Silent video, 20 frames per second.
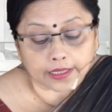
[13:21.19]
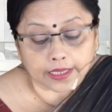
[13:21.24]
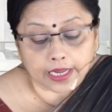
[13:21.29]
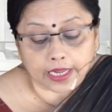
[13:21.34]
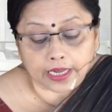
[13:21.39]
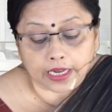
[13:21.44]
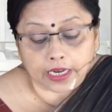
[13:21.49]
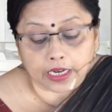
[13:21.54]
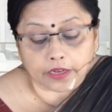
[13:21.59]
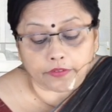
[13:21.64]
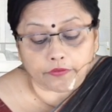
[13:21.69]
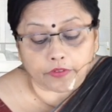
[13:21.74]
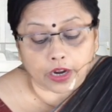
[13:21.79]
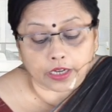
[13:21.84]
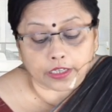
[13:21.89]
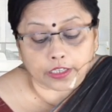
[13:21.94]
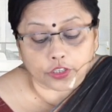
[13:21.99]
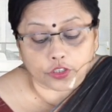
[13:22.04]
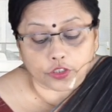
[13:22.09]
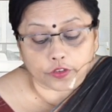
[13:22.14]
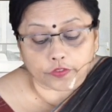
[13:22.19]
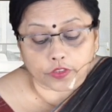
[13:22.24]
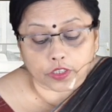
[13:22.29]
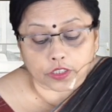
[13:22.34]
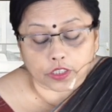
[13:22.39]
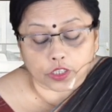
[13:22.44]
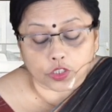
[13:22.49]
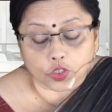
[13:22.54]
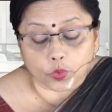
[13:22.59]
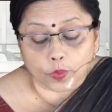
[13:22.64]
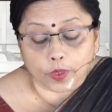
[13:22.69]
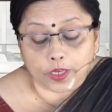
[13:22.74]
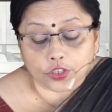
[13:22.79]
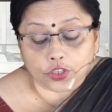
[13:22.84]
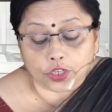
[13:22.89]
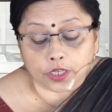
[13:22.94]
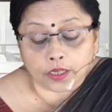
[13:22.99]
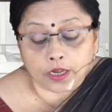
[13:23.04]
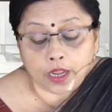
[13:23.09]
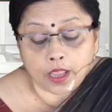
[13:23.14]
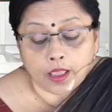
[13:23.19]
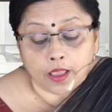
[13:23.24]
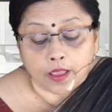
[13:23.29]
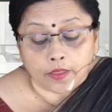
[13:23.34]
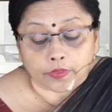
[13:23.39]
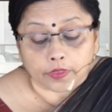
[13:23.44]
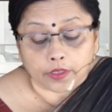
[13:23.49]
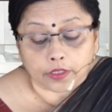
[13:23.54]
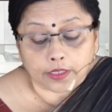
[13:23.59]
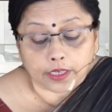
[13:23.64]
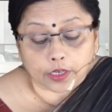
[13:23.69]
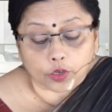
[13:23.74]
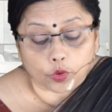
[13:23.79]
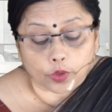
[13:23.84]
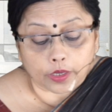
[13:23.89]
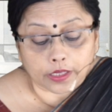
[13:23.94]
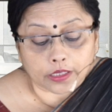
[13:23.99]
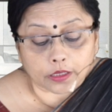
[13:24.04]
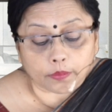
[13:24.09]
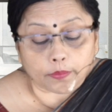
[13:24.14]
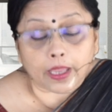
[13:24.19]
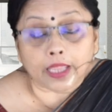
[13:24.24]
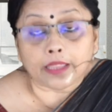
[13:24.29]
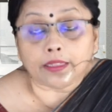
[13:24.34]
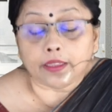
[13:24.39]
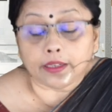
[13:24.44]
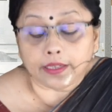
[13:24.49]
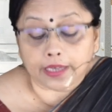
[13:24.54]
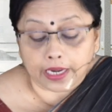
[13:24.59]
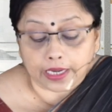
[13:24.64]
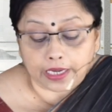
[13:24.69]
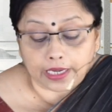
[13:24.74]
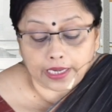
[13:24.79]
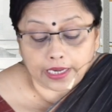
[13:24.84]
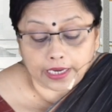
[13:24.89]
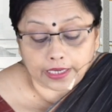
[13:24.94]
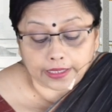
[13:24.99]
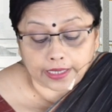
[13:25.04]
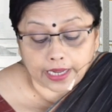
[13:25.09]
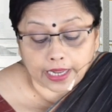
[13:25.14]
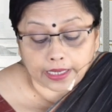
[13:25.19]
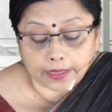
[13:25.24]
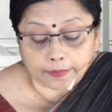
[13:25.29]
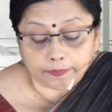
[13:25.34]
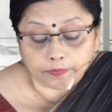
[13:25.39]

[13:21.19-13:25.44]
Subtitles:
Taking advantage of the situation, the dacoits made the deadly attack.